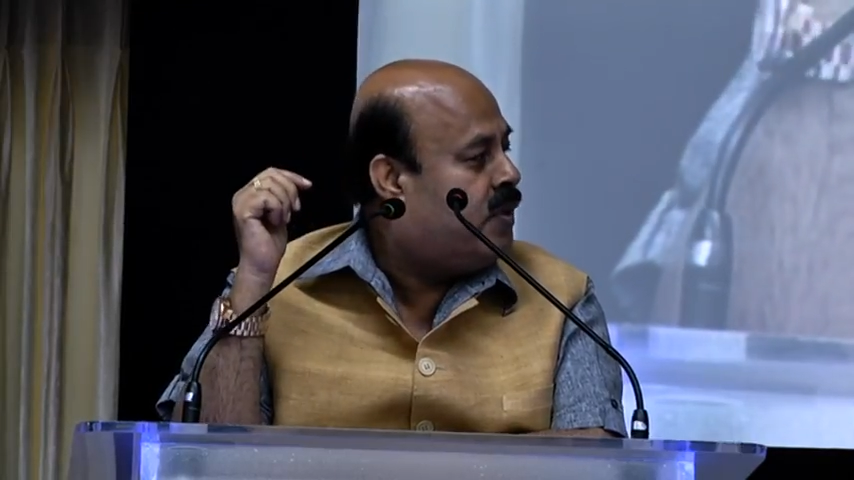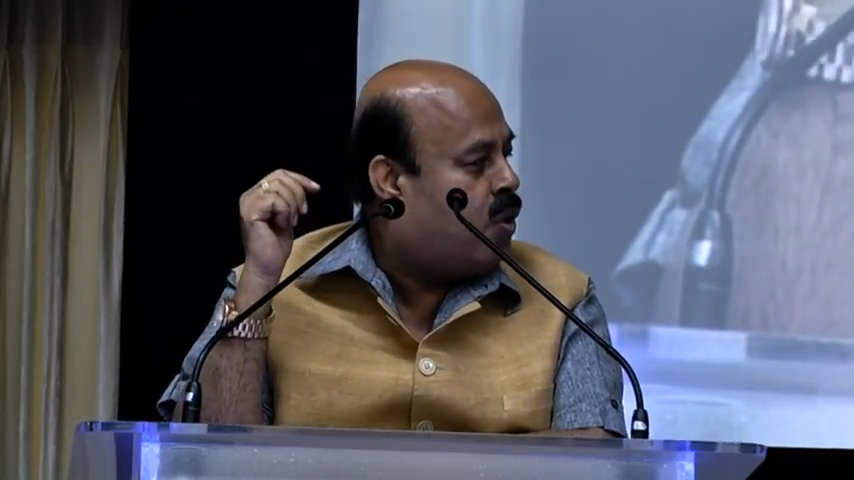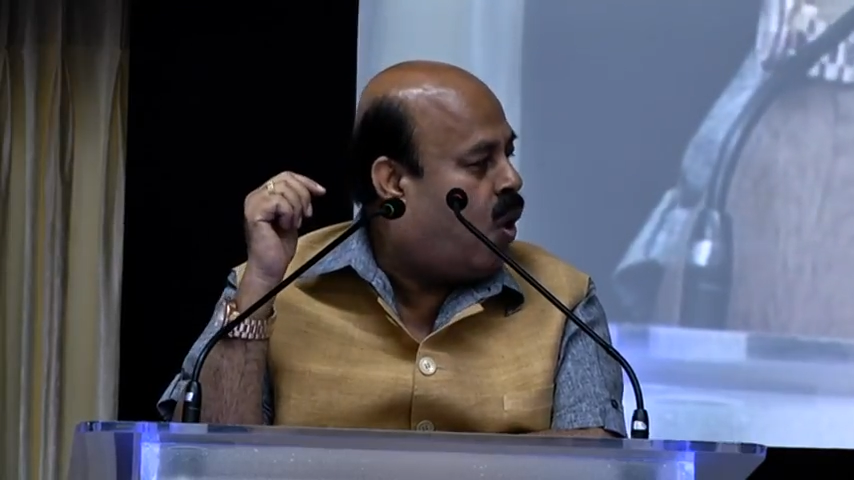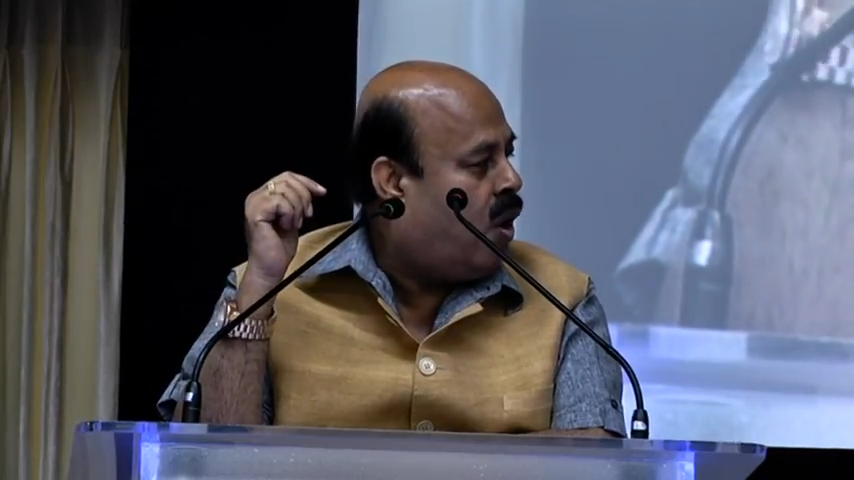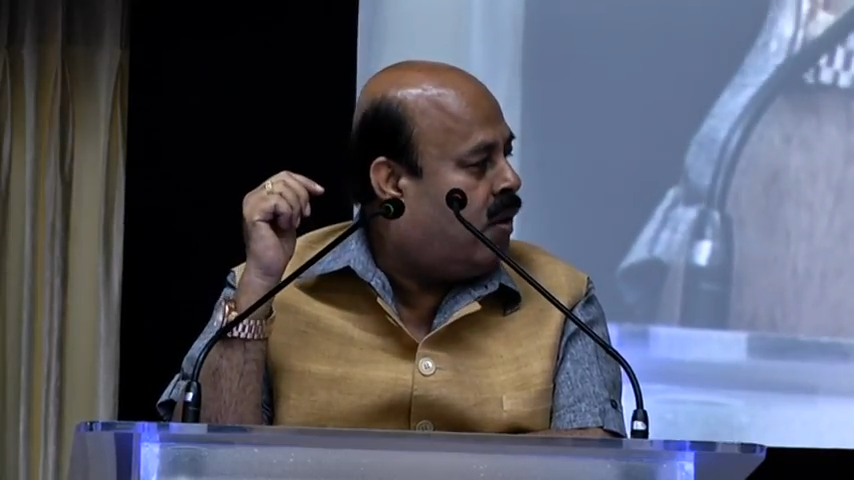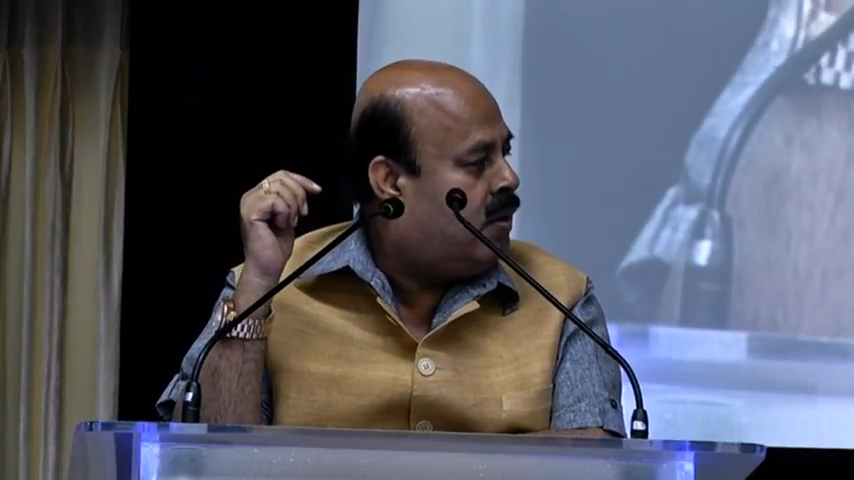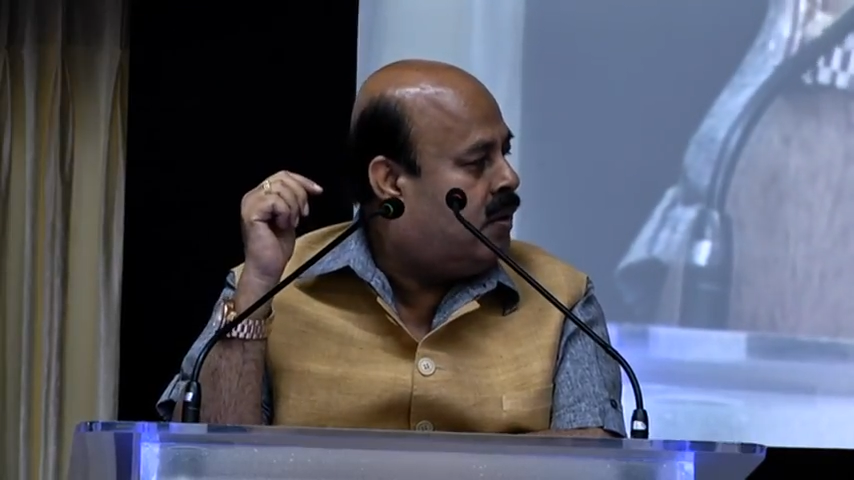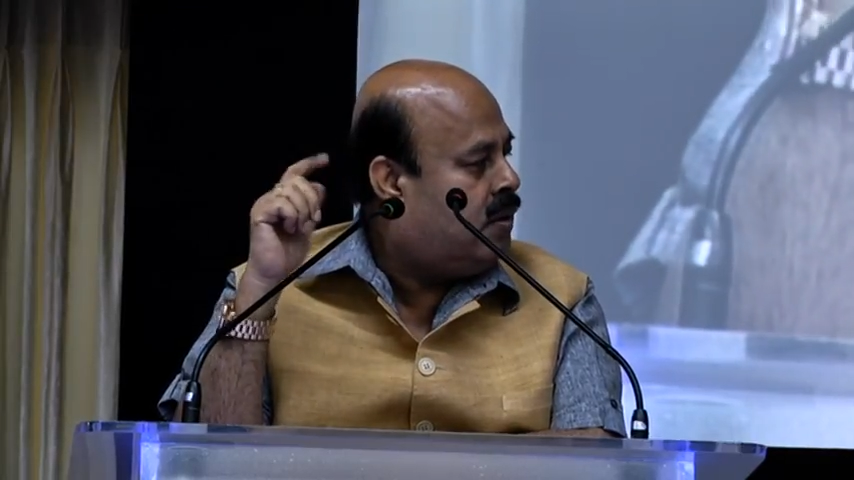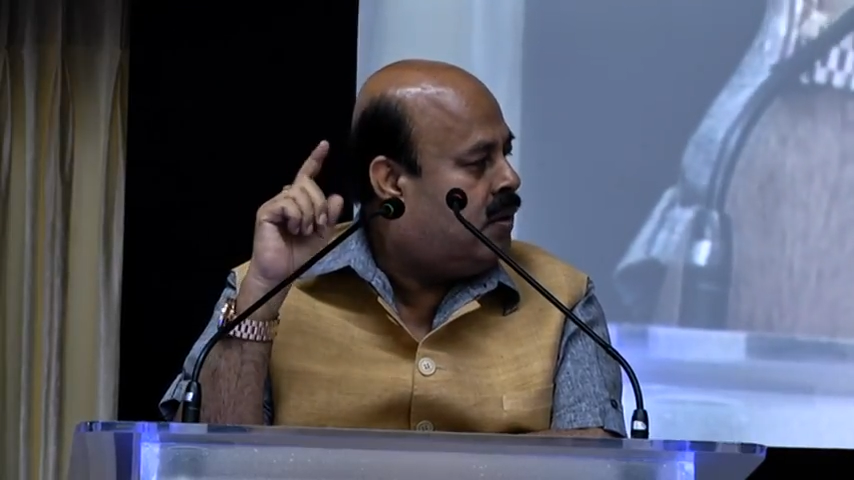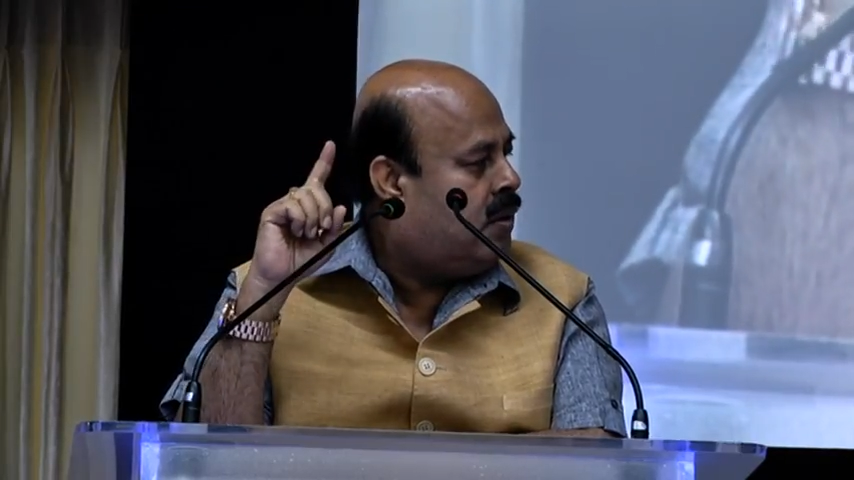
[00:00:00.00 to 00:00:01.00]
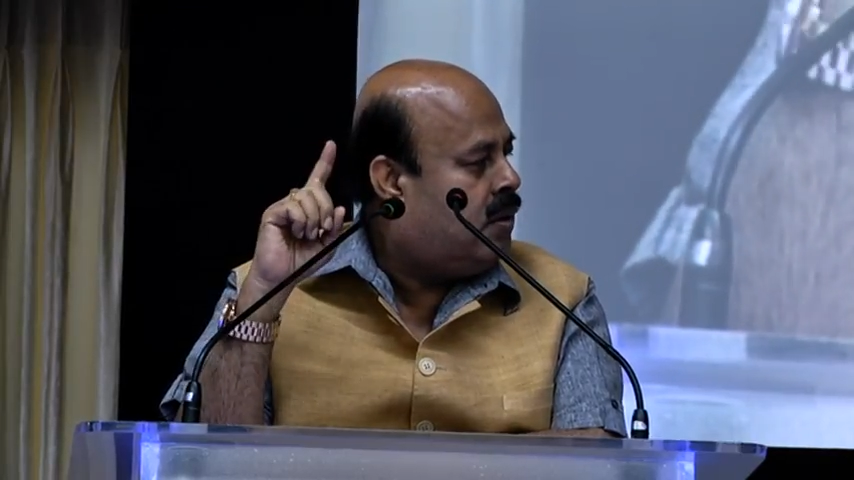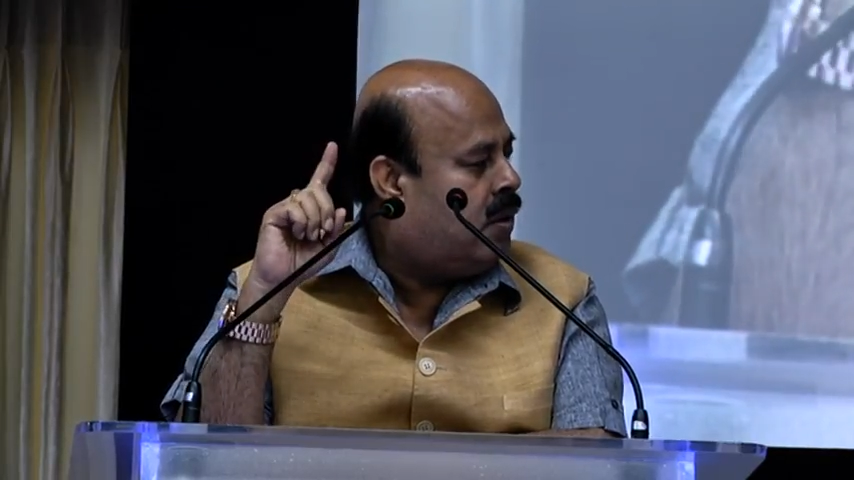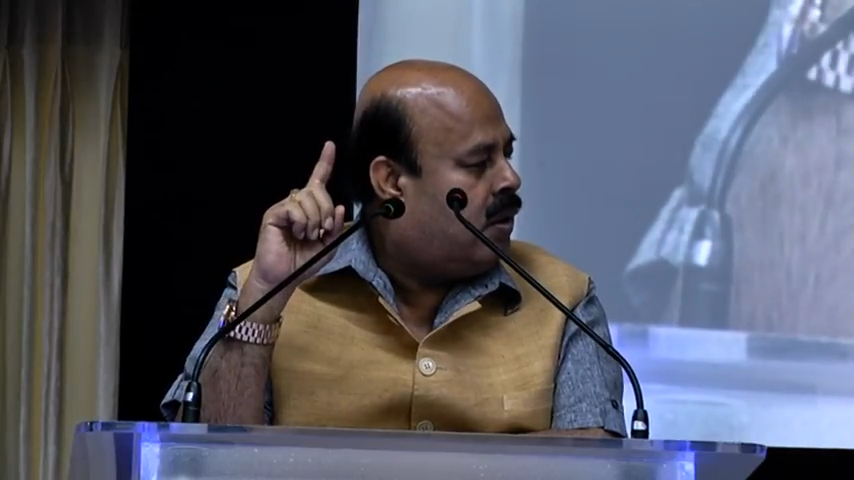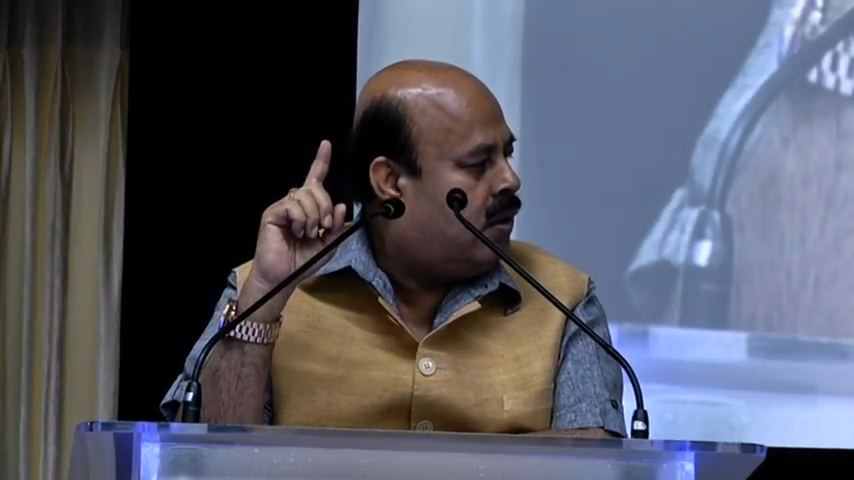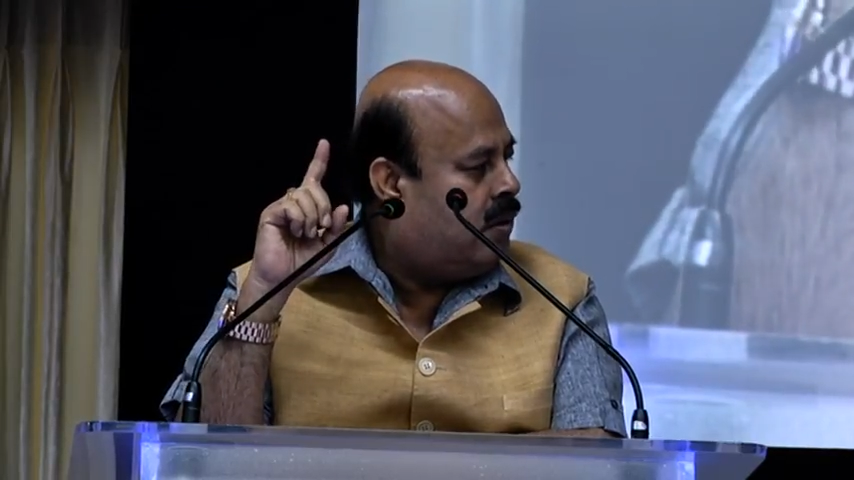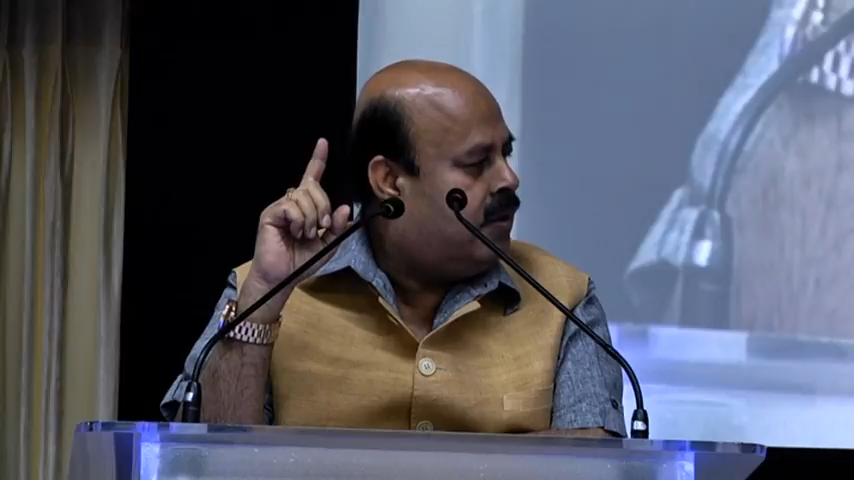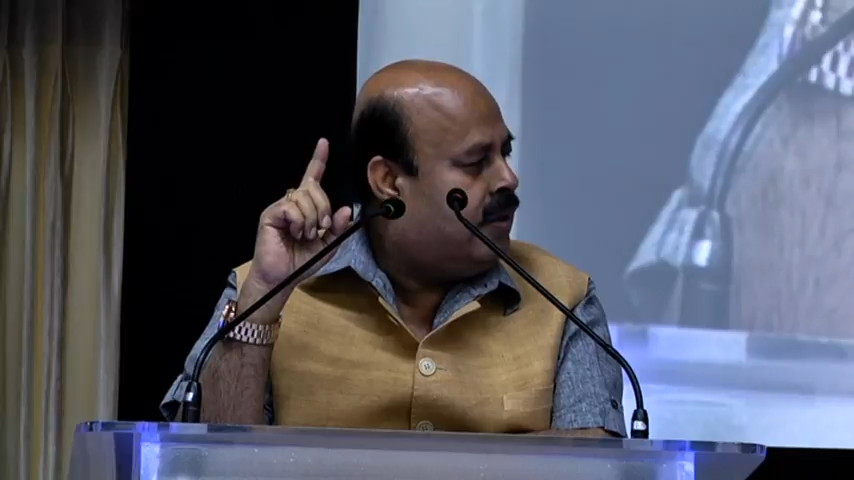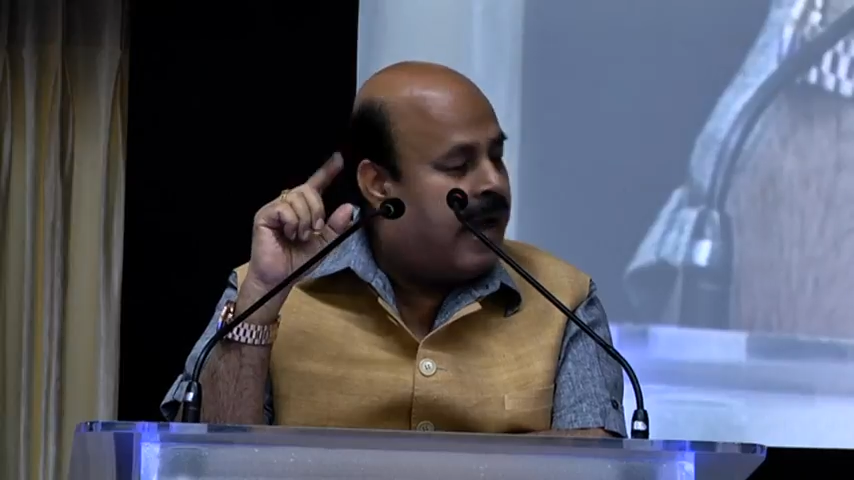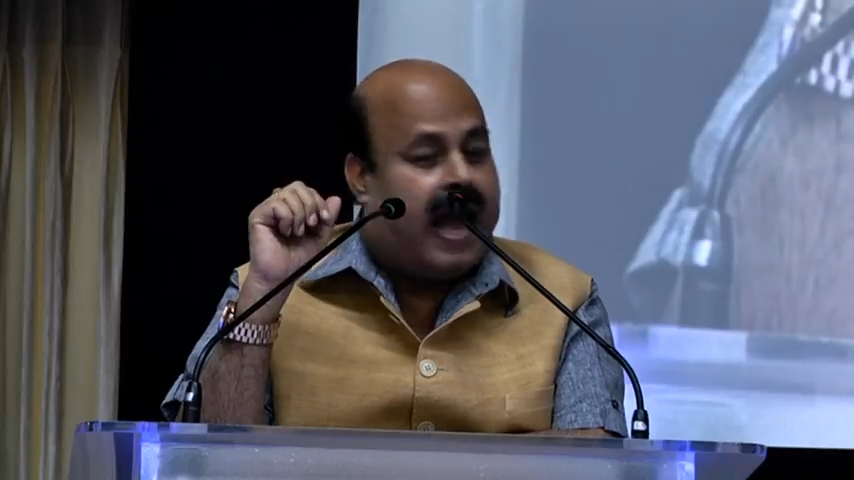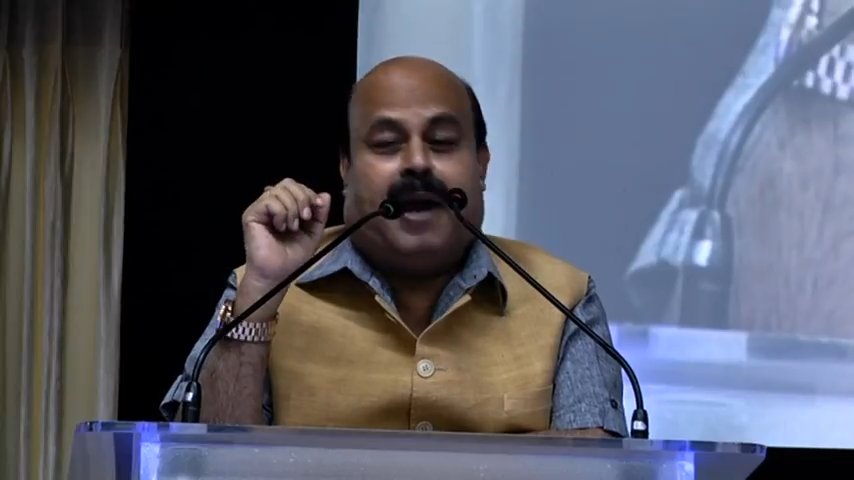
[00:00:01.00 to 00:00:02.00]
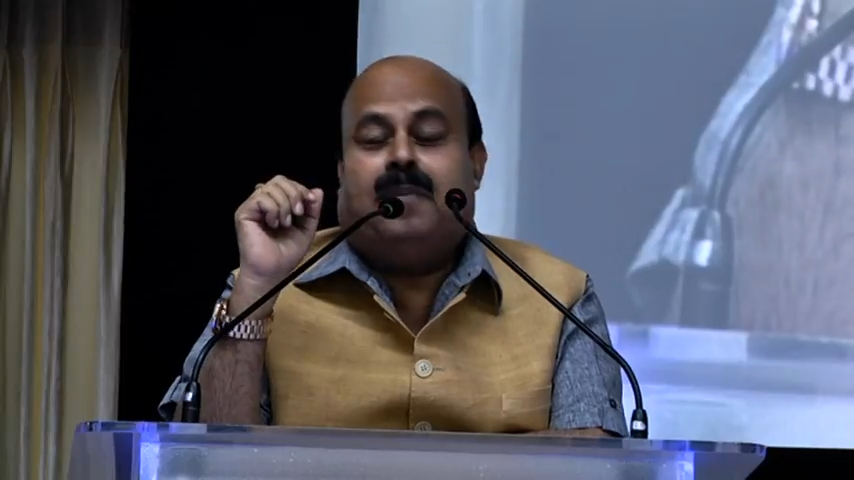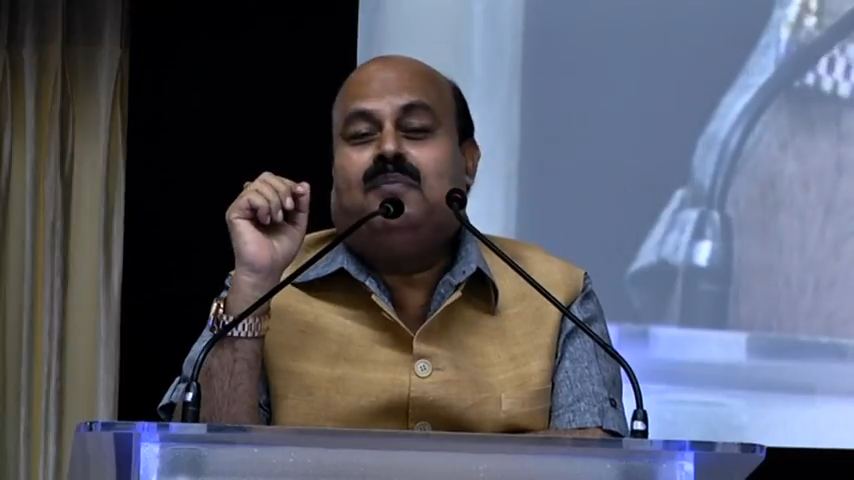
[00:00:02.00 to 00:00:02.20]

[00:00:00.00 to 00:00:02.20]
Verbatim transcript: no? Yeah.